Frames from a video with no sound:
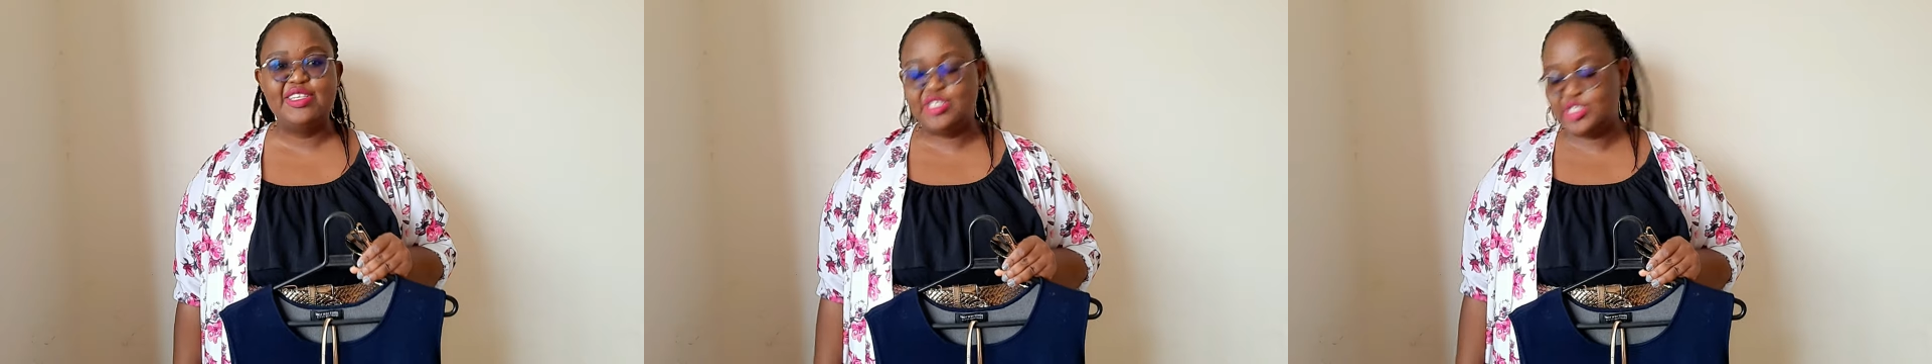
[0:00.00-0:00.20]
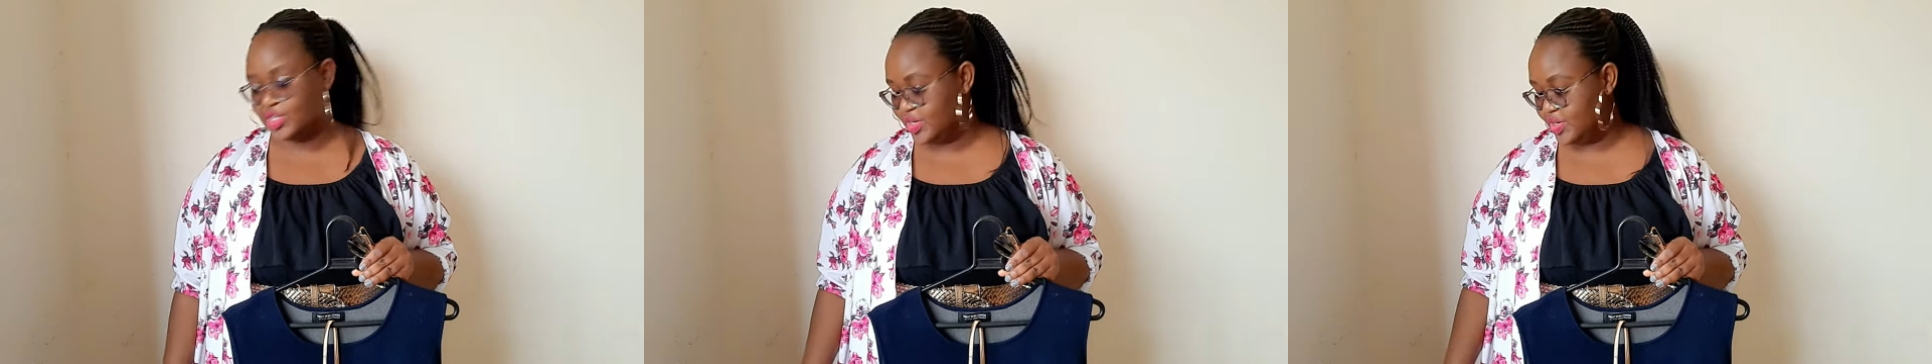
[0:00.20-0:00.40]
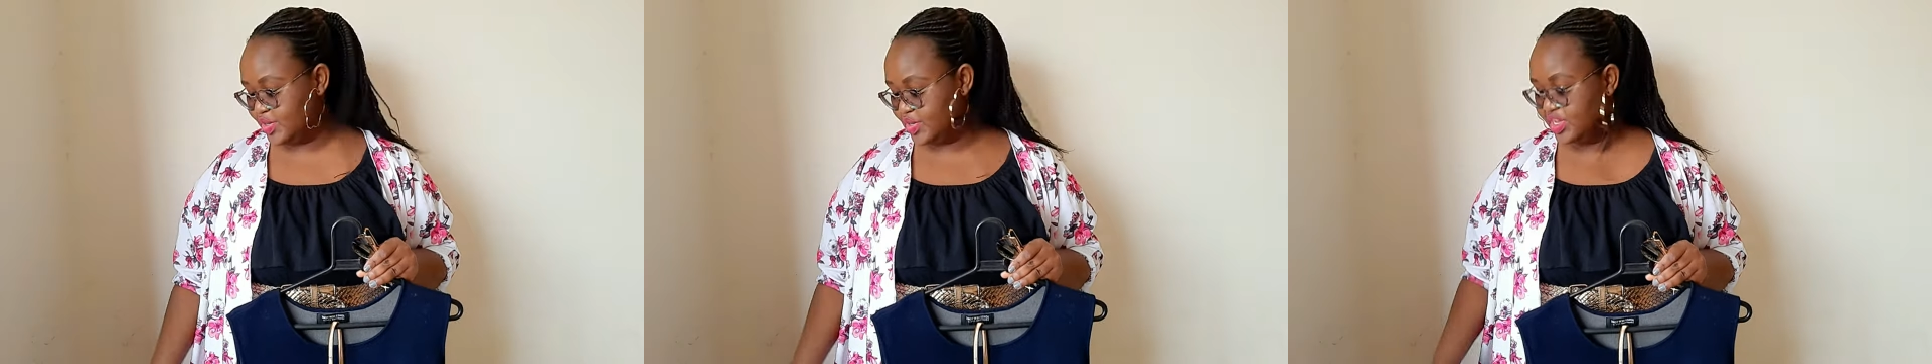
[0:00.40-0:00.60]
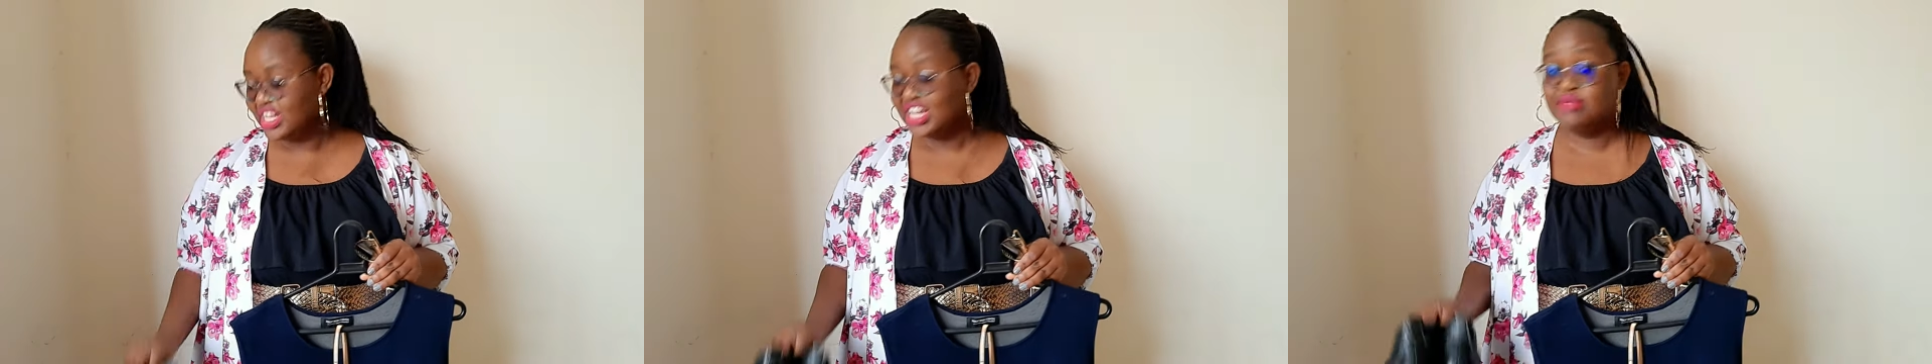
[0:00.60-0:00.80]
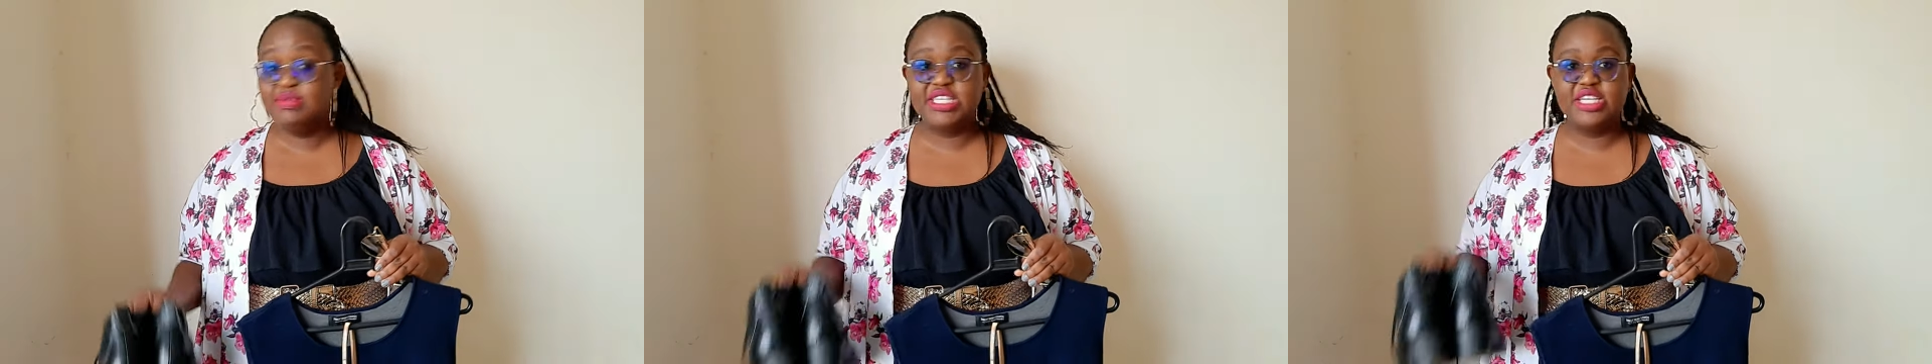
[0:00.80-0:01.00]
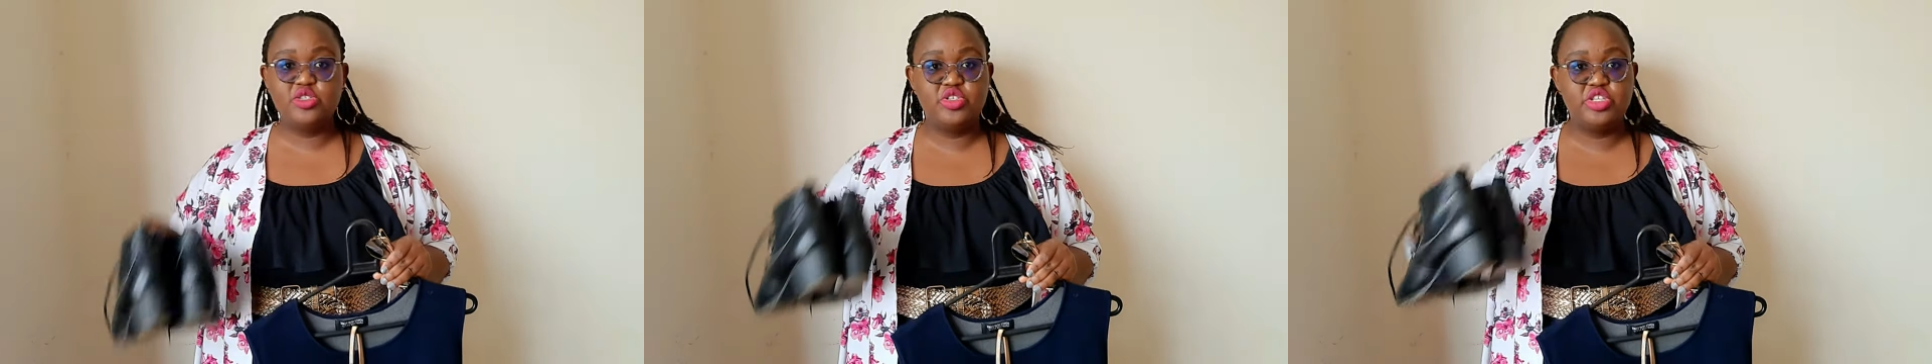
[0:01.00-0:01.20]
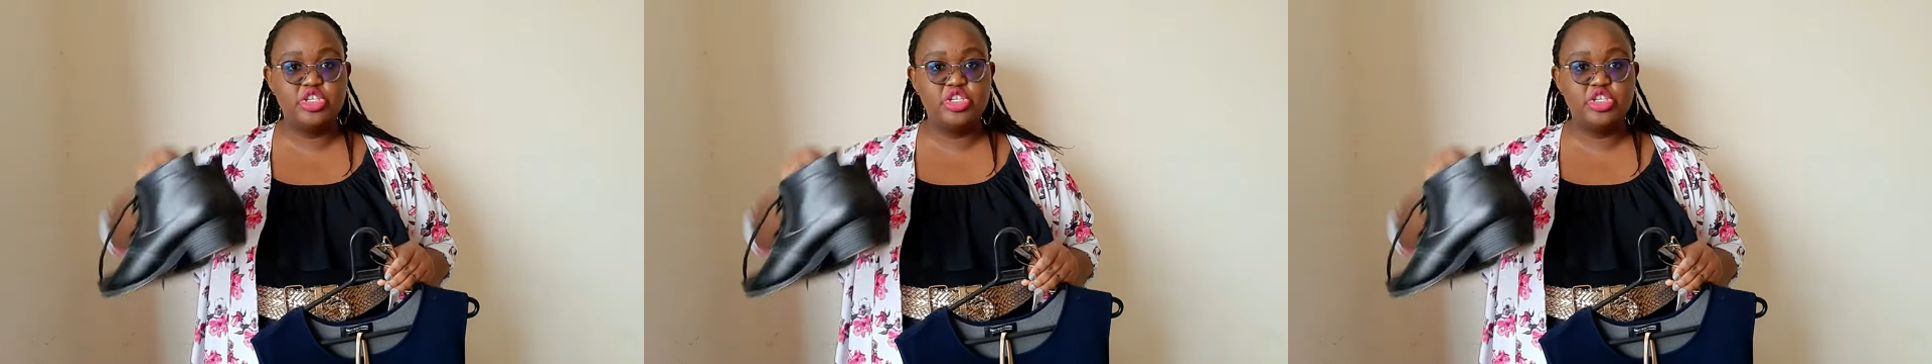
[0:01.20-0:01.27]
So let me start to the